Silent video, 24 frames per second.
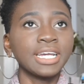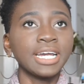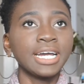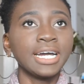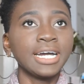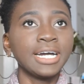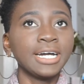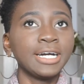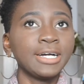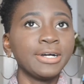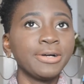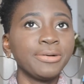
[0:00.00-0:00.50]

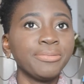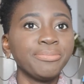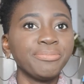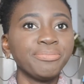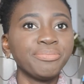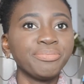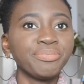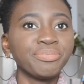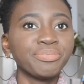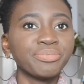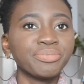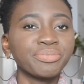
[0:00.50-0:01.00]

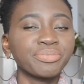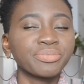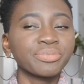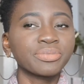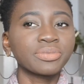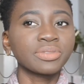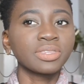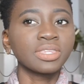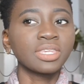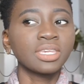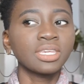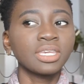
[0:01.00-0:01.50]

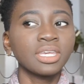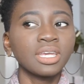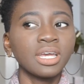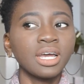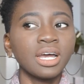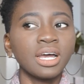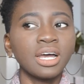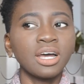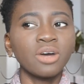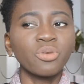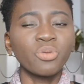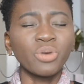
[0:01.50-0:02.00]

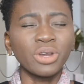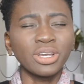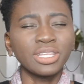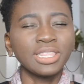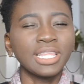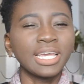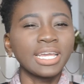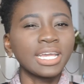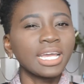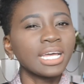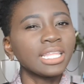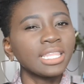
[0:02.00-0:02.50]
where
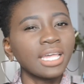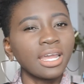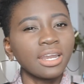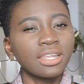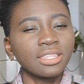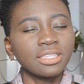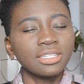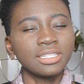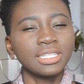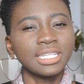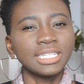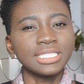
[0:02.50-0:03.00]
like a lot of
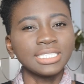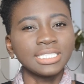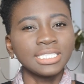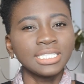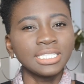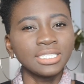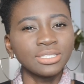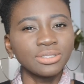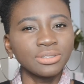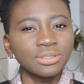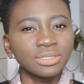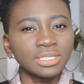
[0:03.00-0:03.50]
the
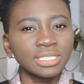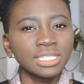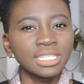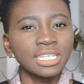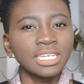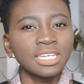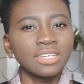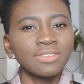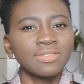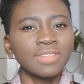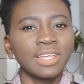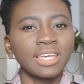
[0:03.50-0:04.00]
Latinos
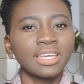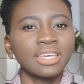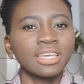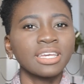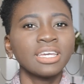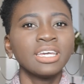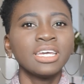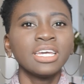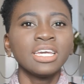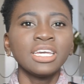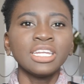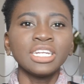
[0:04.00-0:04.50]
live, like
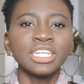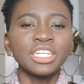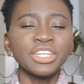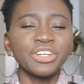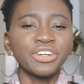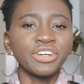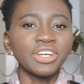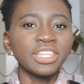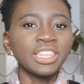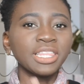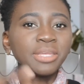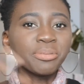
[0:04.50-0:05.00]

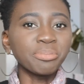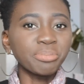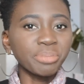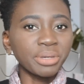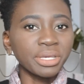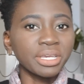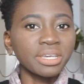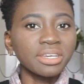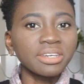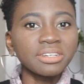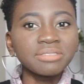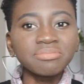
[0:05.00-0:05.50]
near
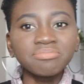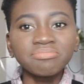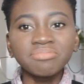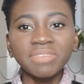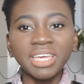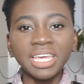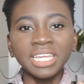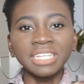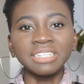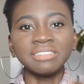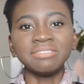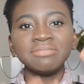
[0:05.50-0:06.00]
Olympic
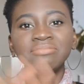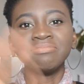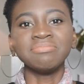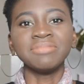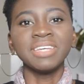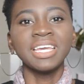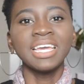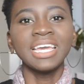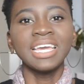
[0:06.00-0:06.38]
and